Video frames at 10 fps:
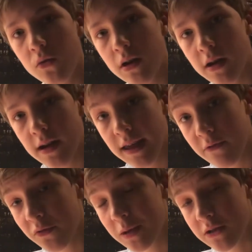
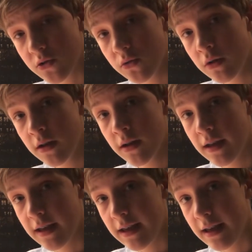in Formula 2.
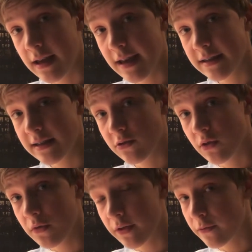He
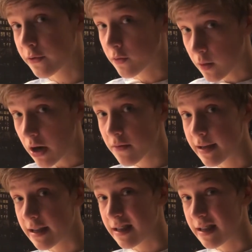actually drove a Ferrari